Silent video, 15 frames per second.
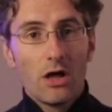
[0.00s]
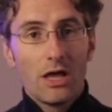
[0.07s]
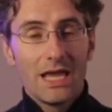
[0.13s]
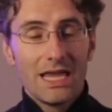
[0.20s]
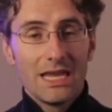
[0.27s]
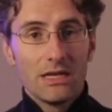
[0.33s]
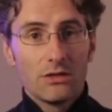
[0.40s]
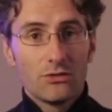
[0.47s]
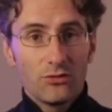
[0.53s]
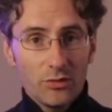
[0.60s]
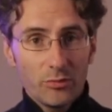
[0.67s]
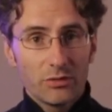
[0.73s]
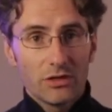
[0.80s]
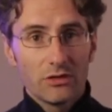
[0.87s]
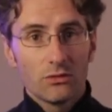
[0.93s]
And
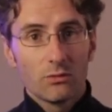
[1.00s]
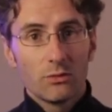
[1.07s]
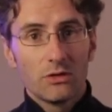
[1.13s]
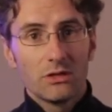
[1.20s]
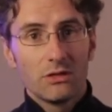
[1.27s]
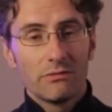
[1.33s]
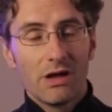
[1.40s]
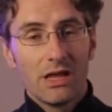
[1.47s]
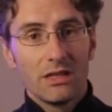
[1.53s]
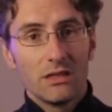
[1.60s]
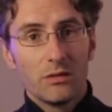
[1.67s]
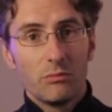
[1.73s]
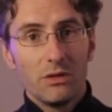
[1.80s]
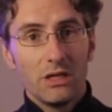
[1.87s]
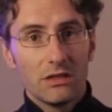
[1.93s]
triplets, we're dividing
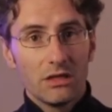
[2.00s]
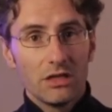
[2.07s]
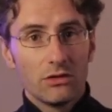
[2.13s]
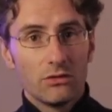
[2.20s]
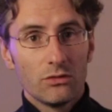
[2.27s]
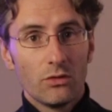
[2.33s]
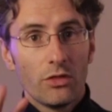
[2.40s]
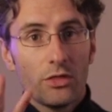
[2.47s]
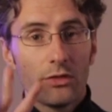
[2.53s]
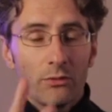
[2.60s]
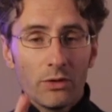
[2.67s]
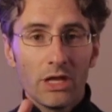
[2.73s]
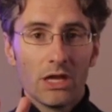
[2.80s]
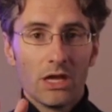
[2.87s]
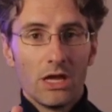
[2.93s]
the beat into
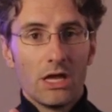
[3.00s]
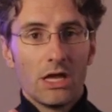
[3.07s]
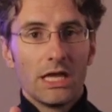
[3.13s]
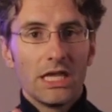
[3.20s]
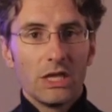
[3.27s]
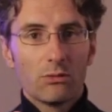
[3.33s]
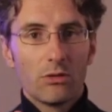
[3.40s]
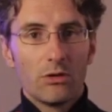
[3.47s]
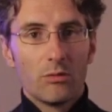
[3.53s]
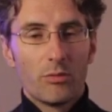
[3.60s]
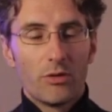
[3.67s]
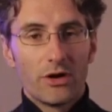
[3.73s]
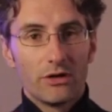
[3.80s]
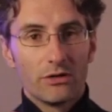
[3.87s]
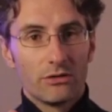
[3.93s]
three equal
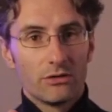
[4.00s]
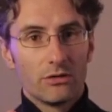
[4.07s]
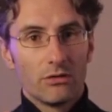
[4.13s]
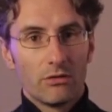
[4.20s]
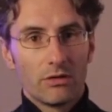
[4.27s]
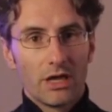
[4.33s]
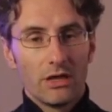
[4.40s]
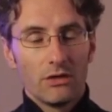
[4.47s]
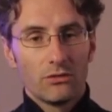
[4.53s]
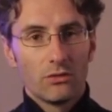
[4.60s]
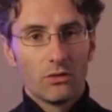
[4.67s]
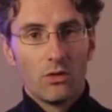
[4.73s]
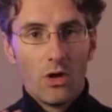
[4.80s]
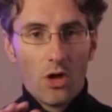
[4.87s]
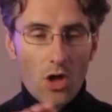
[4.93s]
parts, okay?
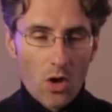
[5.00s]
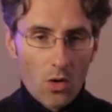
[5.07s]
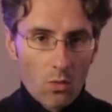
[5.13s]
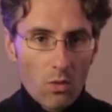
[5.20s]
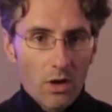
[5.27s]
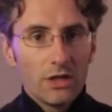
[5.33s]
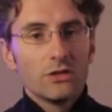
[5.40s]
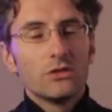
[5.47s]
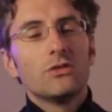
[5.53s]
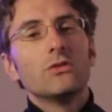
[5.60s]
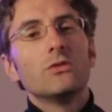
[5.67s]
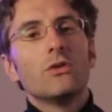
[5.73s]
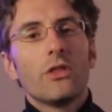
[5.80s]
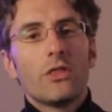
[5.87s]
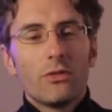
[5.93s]
So one,
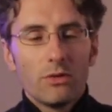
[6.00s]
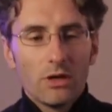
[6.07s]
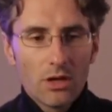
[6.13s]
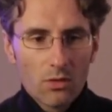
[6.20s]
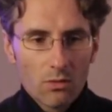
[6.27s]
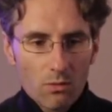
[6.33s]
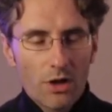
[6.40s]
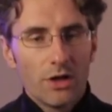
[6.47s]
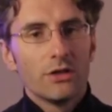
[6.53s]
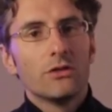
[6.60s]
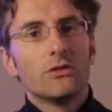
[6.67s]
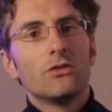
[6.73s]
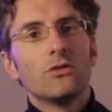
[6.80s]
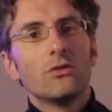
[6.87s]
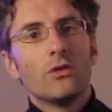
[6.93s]
two, three, one,
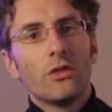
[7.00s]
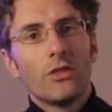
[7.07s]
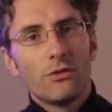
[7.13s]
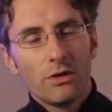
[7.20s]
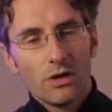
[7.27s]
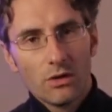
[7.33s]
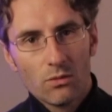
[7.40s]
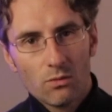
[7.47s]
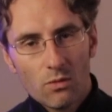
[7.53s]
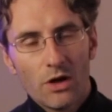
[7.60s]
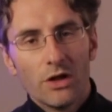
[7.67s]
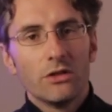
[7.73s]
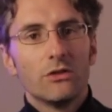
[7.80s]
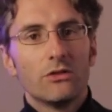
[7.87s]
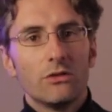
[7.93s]
two, three,
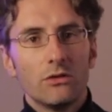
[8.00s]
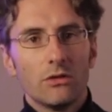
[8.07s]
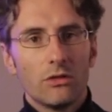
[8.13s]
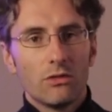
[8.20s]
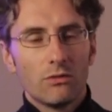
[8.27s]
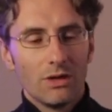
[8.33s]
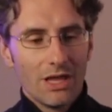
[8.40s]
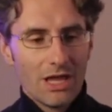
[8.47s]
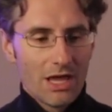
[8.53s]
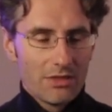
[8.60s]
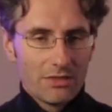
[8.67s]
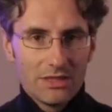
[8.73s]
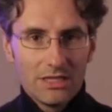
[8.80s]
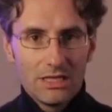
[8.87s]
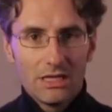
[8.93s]
one, two, three.
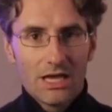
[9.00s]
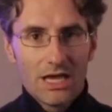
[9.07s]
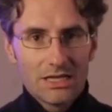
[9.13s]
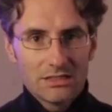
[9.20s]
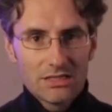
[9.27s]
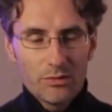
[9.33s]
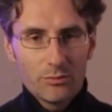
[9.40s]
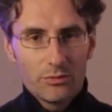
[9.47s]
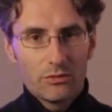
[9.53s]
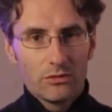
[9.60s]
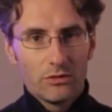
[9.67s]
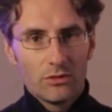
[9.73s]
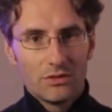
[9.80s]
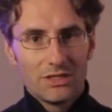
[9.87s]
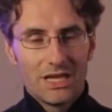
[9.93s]
The example,
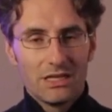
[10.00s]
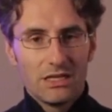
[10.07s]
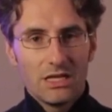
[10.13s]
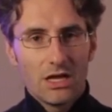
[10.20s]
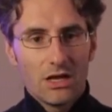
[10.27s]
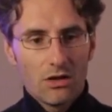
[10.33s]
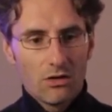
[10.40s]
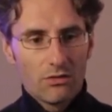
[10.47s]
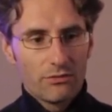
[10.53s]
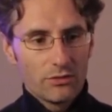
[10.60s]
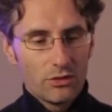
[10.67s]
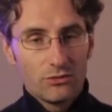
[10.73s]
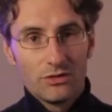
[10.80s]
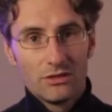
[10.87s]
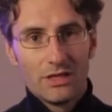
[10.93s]
you know, the idea of
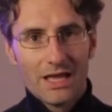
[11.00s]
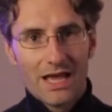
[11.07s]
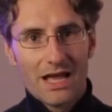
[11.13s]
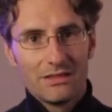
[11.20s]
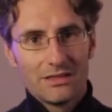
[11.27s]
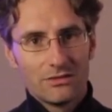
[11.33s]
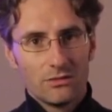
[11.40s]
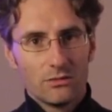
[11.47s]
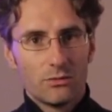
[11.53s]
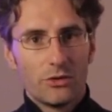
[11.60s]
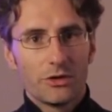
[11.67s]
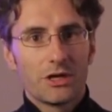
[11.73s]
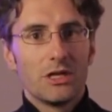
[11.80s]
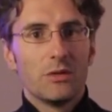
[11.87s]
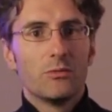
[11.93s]
using the hand doesn't
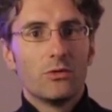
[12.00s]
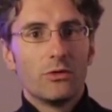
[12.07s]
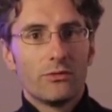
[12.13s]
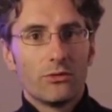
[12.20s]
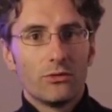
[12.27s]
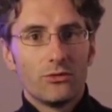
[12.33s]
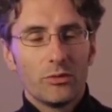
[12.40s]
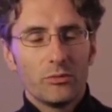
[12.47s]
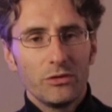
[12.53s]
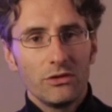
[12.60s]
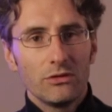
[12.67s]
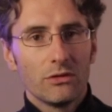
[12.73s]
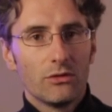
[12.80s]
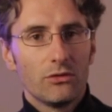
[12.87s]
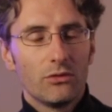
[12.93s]
work anymore for
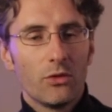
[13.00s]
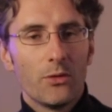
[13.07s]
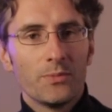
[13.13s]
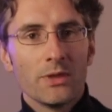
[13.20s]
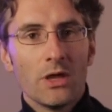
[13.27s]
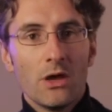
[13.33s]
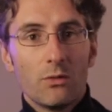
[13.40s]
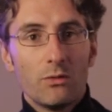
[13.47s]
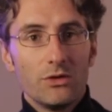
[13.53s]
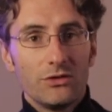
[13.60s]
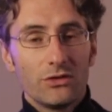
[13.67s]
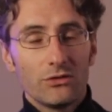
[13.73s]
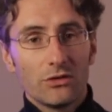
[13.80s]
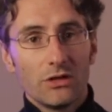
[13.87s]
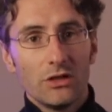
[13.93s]
triplets. So we're
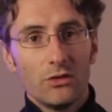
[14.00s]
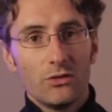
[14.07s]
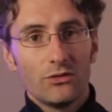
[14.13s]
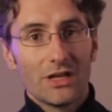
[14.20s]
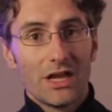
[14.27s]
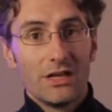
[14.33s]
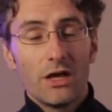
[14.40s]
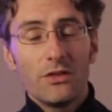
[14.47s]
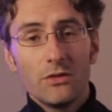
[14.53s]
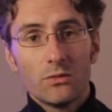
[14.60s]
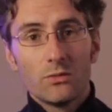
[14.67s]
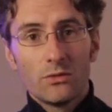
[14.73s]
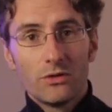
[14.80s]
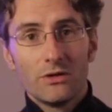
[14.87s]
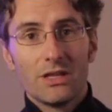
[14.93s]
just gonna use another
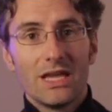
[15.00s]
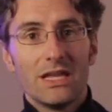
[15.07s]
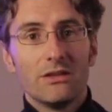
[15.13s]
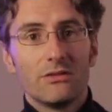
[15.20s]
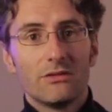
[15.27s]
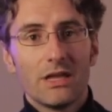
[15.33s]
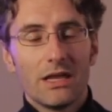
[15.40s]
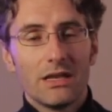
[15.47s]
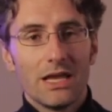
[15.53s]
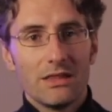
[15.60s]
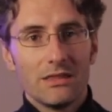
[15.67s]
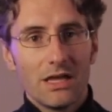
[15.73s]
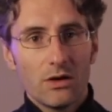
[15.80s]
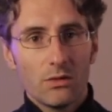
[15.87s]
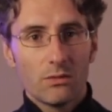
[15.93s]
word instead,
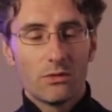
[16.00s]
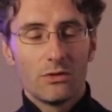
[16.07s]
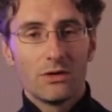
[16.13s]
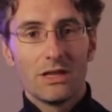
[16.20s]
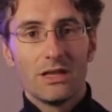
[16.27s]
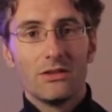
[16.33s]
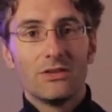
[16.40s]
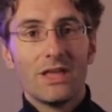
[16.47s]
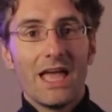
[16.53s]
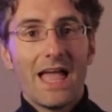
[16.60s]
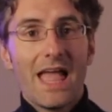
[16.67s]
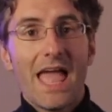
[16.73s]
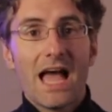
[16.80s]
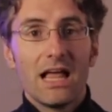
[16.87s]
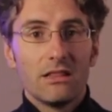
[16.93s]
and that word is
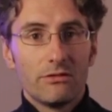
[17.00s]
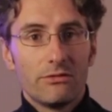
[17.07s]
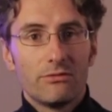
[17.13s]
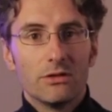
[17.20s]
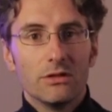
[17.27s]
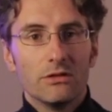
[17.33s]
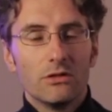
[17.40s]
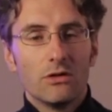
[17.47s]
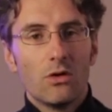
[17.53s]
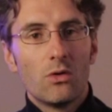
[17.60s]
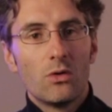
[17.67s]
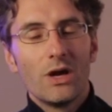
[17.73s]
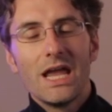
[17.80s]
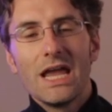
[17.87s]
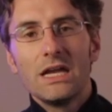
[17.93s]
elephant
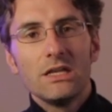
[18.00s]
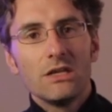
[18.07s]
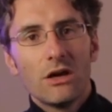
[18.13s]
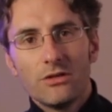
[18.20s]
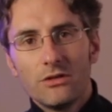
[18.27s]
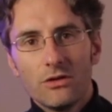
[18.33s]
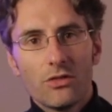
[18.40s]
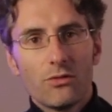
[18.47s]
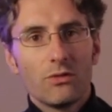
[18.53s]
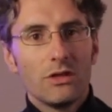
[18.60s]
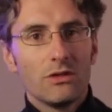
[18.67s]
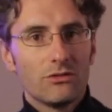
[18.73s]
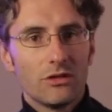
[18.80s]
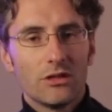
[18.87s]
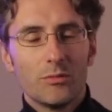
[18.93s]
or any other three
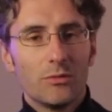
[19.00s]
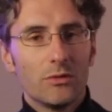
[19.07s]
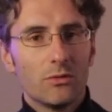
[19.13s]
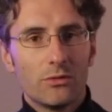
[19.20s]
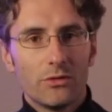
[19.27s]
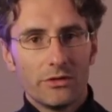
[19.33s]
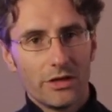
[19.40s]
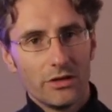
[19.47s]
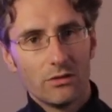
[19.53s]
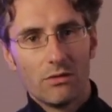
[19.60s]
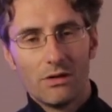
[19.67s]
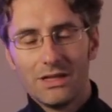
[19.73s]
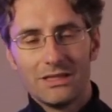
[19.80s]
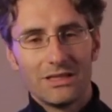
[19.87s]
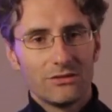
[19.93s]
syllable word that you
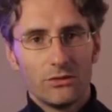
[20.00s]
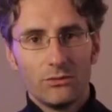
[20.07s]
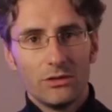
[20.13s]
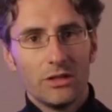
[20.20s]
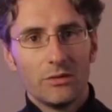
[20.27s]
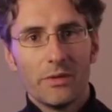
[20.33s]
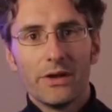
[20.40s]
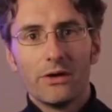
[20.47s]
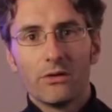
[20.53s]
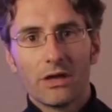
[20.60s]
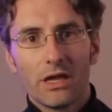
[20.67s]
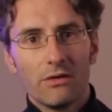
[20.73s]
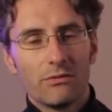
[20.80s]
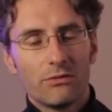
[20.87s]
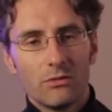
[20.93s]
want. It doesn't really matter.
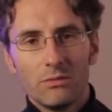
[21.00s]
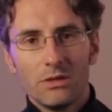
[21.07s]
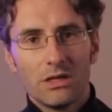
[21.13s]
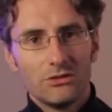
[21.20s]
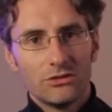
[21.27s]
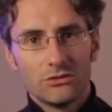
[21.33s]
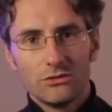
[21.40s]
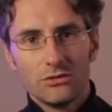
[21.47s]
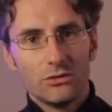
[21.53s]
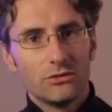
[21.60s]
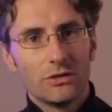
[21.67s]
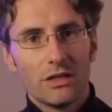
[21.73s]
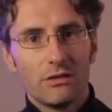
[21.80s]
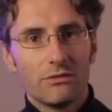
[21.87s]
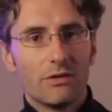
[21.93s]
Okay. For me, I just use
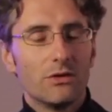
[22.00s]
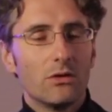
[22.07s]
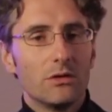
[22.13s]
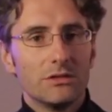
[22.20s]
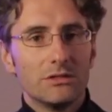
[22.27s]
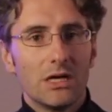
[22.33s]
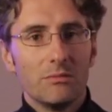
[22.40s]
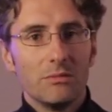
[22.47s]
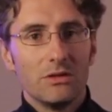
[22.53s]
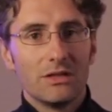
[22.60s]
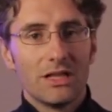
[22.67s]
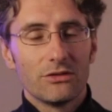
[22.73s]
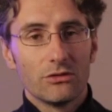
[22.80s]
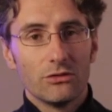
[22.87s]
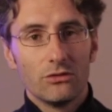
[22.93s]
elephant all the time in
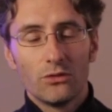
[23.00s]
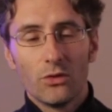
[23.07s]
lessons.